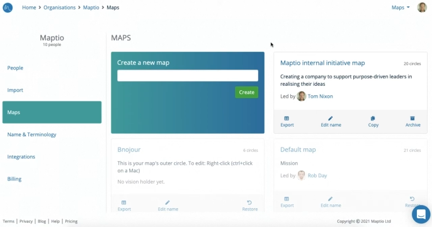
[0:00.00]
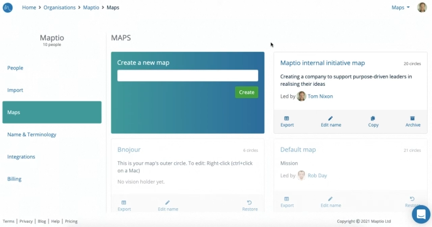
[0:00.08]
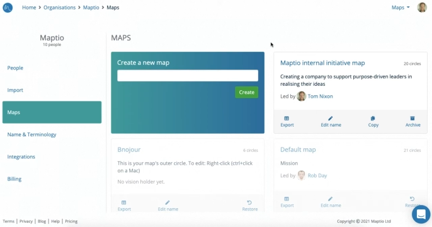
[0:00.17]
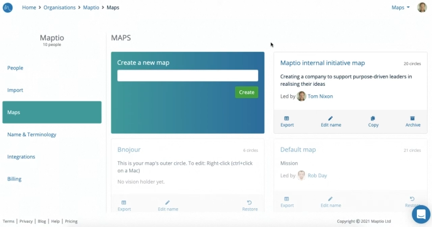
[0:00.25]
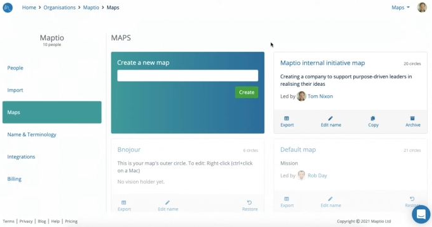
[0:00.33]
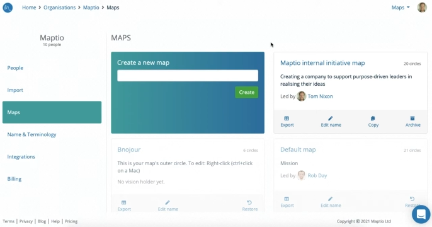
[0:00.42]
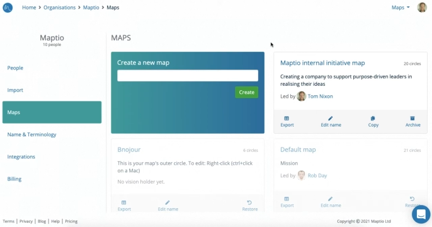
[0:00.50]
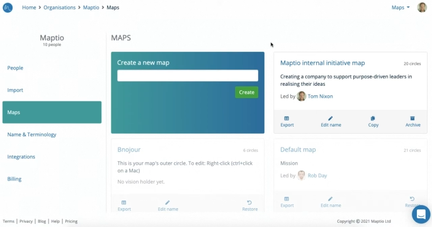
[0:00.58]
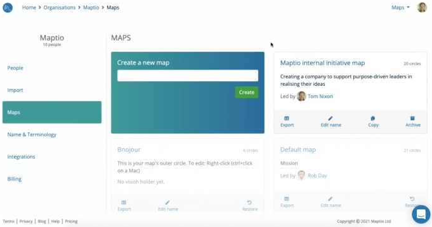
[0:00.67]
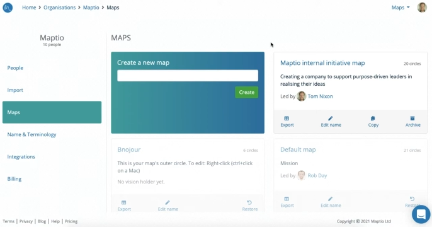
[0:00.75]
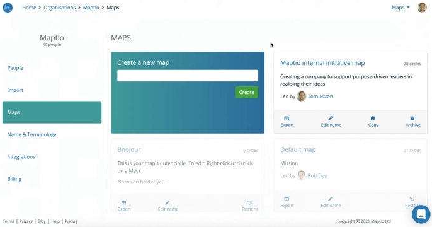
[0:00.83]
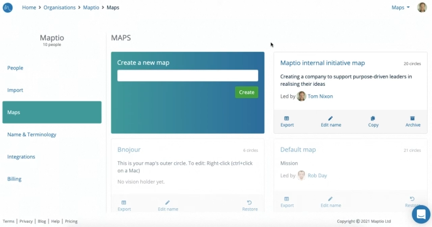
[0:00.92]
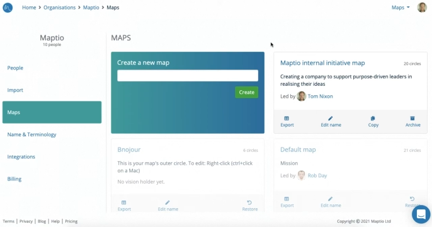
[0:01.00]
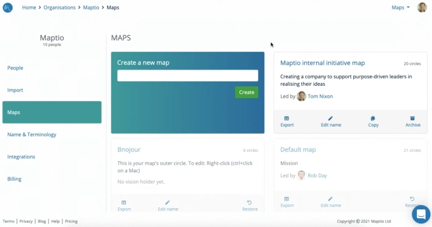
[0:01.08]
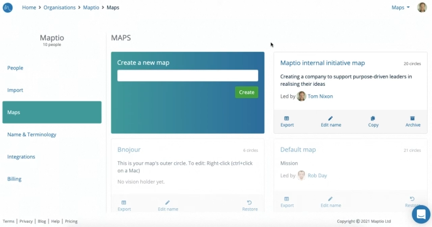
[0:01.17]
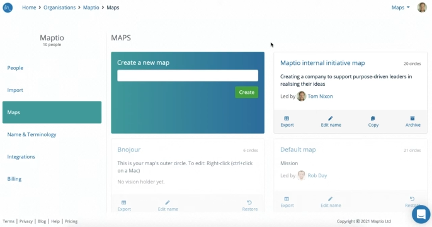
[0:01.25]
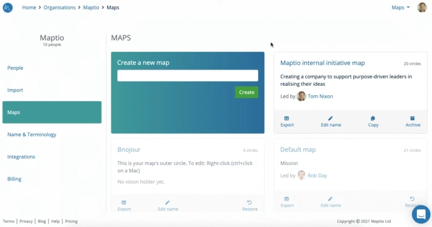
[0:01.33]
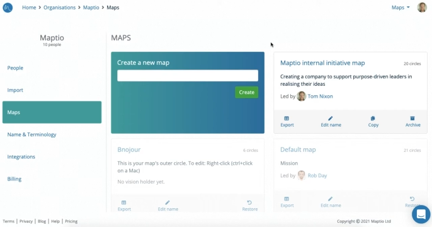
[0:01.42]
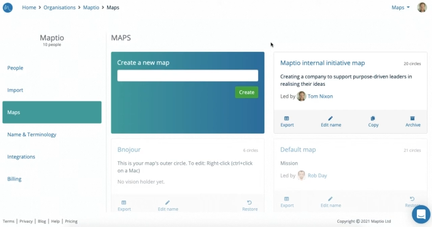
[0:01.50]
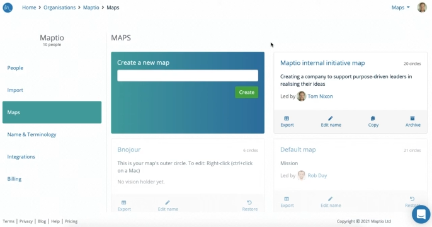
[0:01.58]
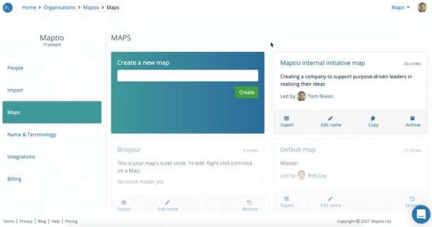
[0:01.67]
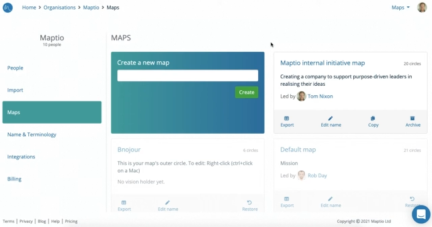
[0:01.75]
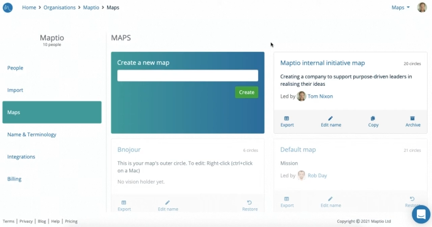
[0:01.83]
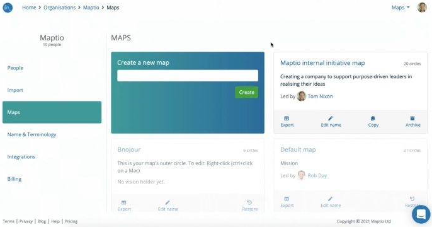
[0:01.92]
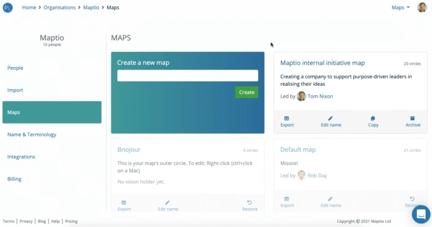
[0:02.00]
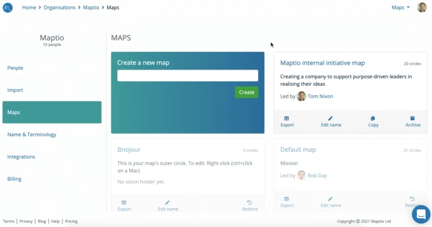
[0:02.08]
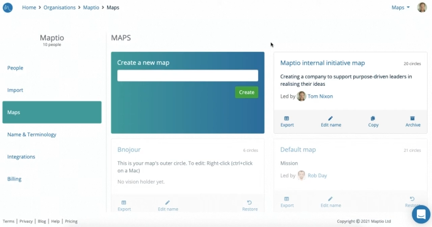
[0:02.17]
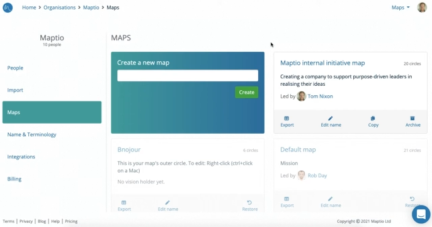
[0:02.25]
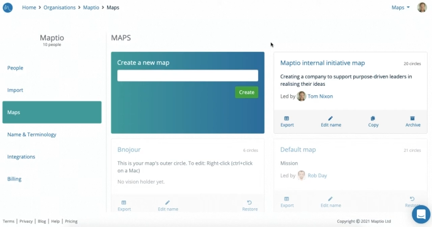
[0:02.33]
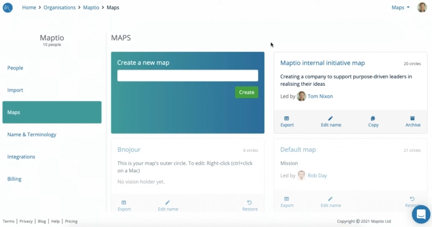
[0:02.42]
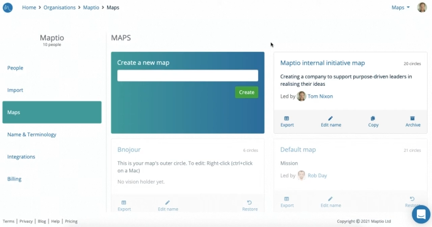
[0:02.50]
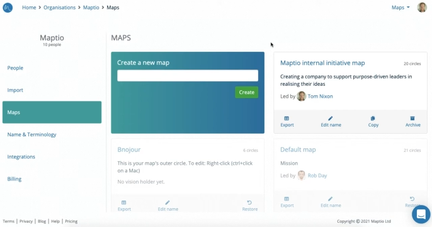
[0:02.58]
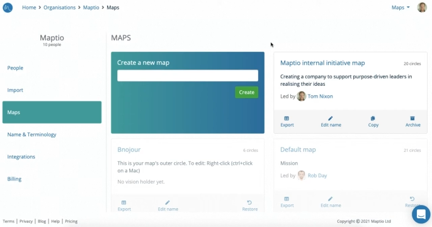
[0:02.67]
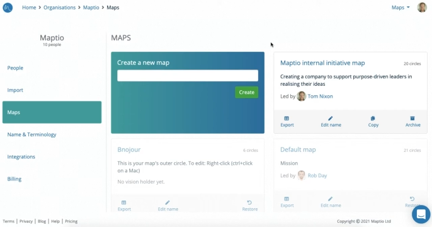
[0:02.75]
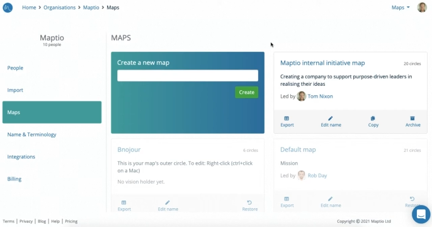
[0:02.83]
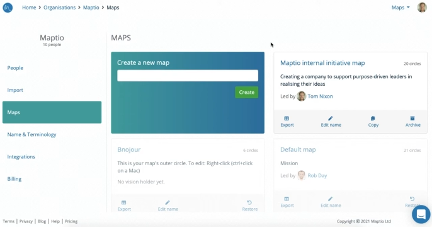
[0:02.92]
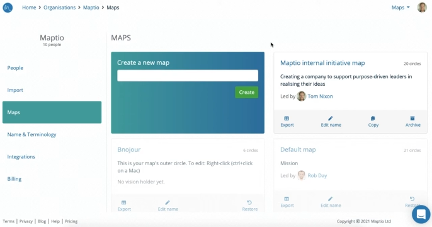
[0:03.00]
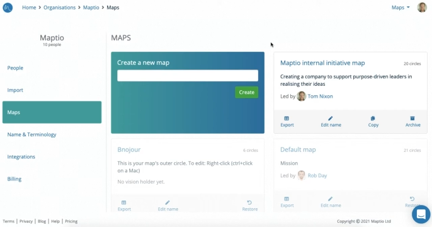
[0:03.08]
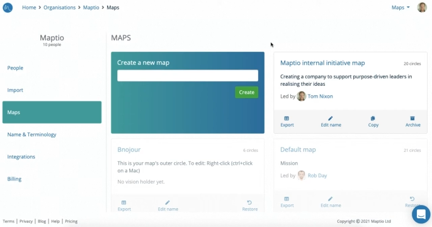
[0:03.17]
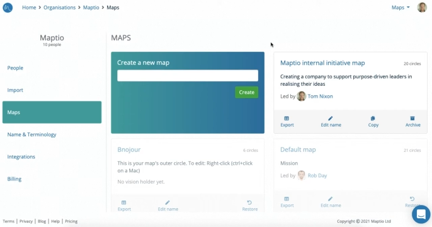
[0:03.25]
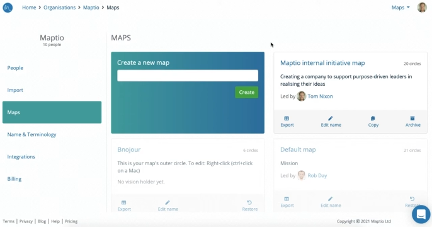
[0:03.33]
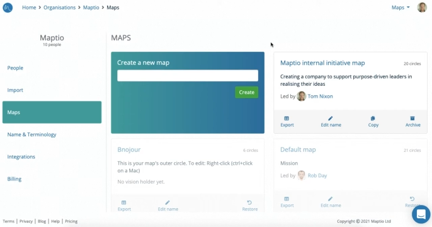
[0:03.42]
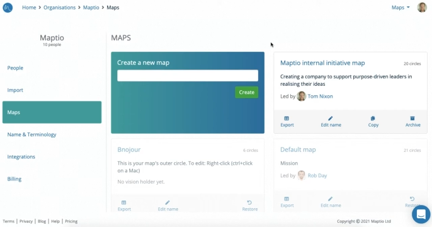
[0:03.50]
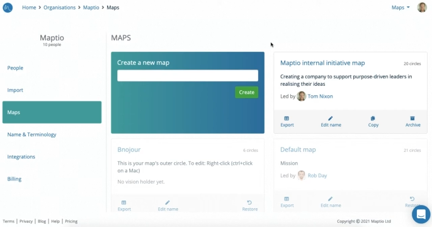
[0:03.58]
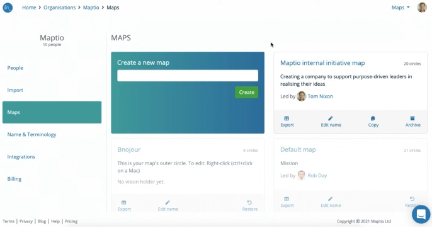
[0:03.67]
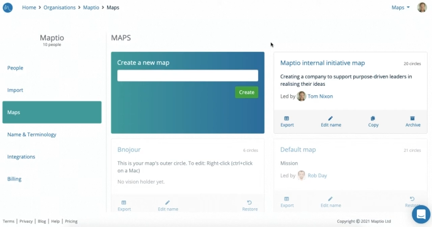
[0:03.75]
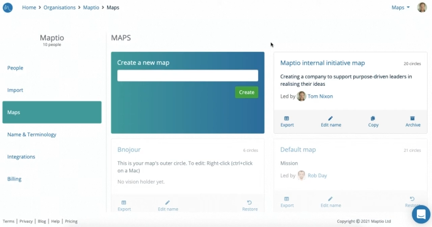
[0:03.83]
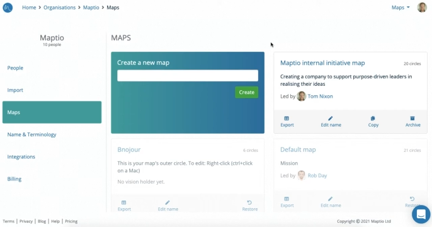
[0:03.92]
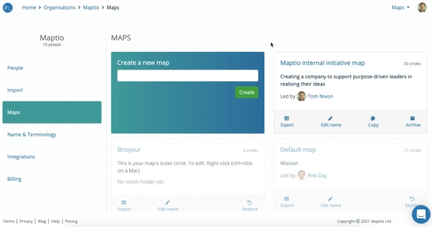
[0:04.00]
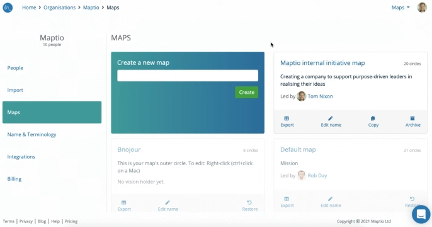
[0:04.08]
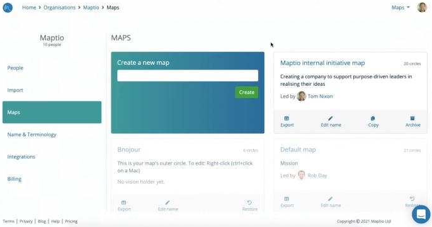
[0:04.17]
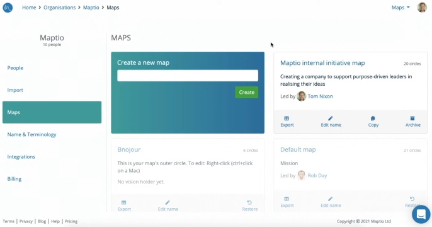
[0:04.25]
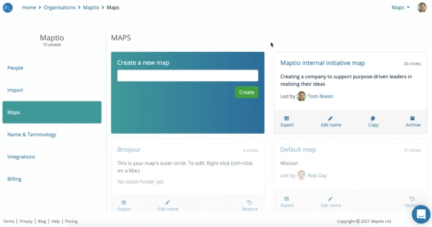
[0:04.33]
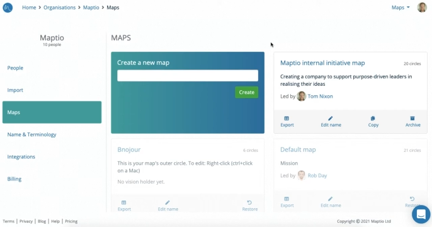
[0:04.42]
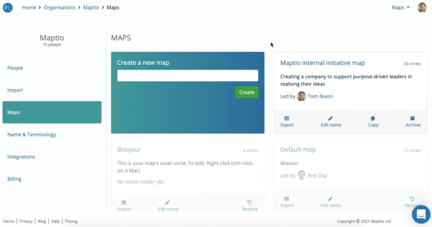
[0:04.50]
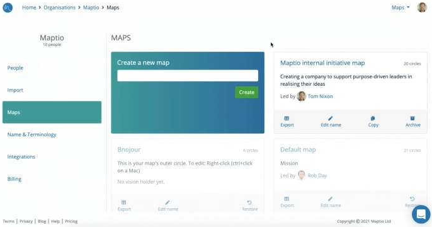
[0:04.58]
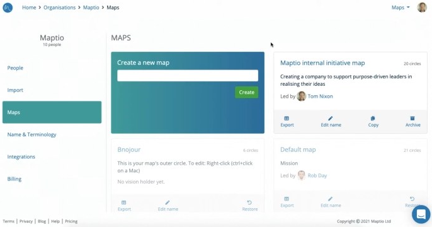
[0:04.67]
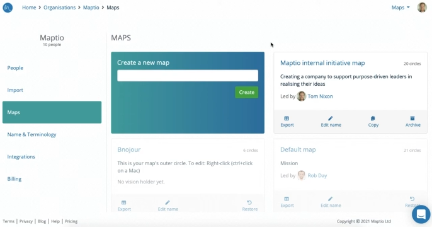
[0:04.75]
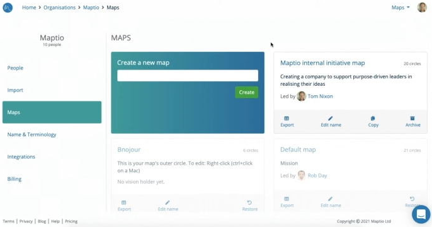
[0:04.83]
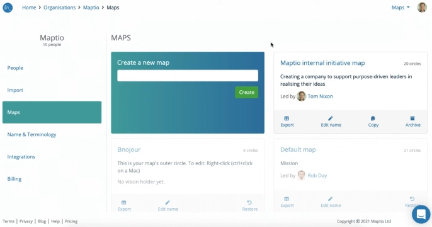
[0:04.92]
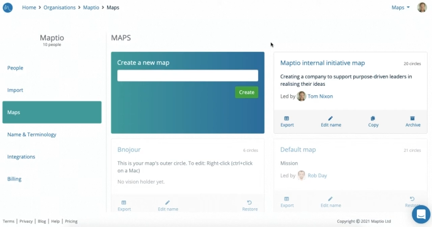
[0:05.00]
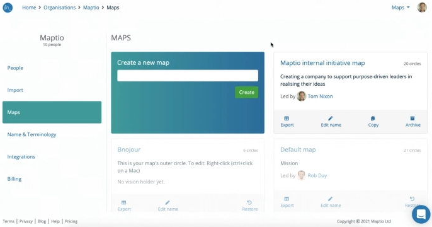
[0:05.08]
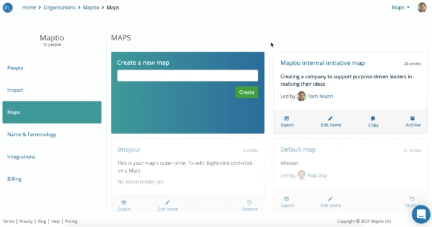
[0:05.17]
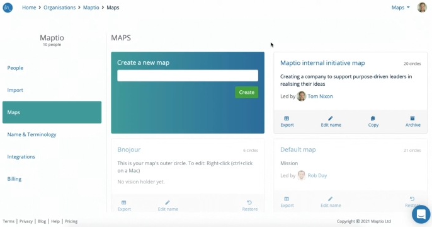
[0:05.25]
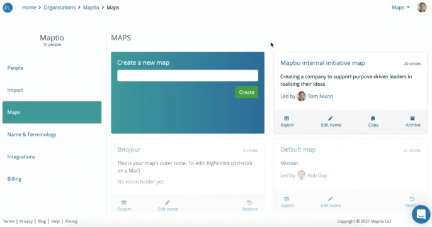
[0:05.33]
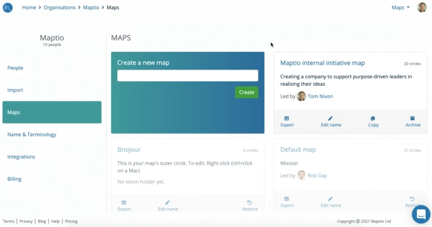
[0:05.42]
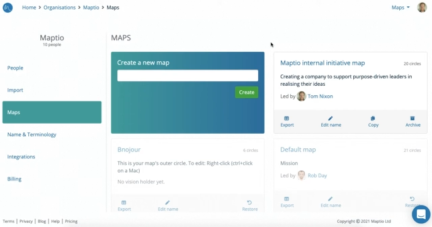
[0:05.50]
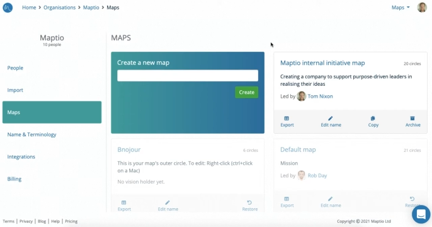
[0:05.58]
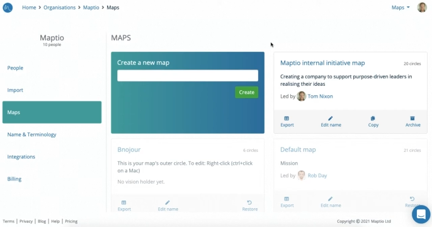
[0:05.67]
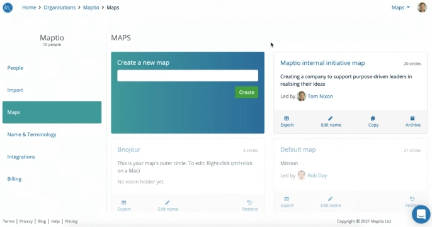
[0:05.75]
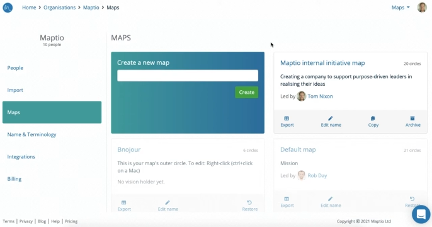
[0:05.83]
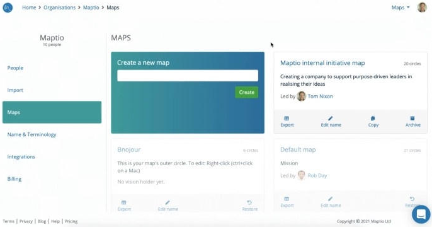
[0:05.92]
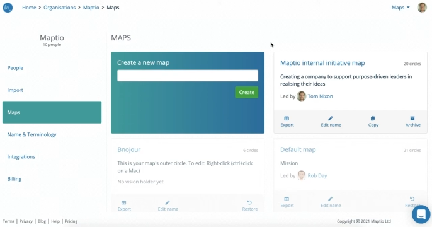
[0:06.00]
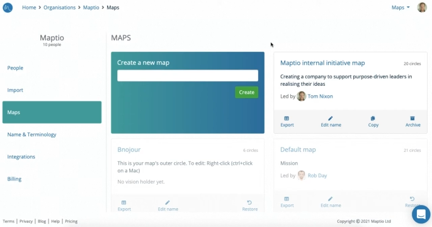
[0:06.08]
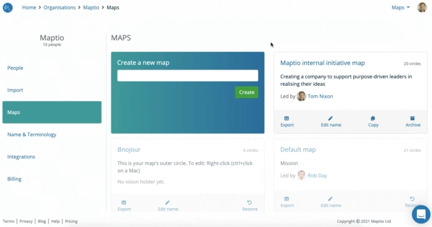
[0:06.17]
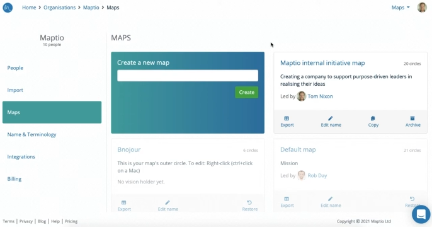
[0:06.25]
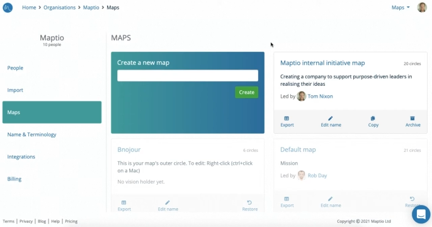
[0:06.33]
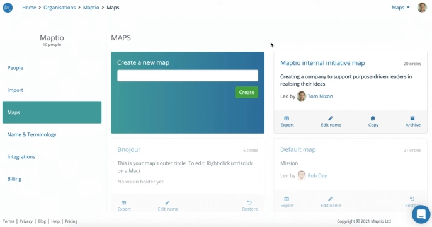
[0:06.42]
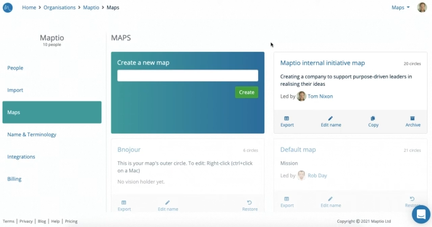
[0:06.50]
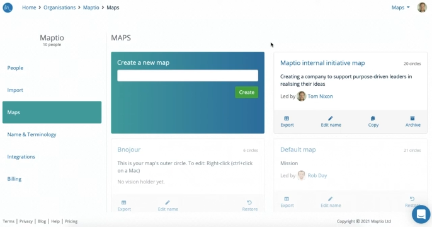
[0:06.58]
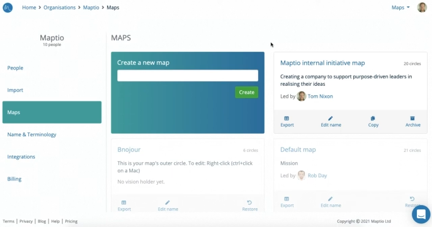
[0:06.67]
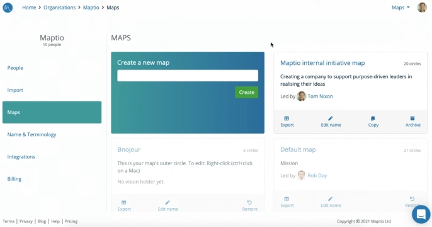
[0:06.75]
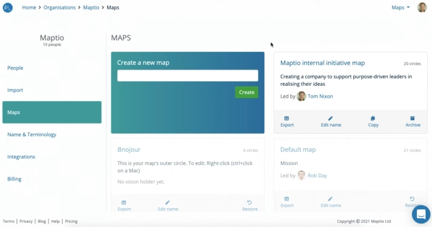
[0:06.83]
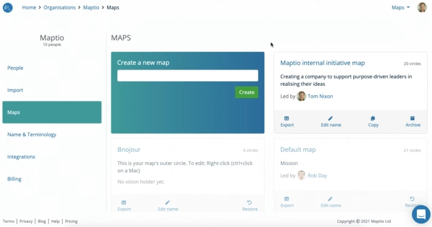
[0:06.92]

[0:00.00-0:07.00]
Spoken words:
Nobody's mouth can be seen.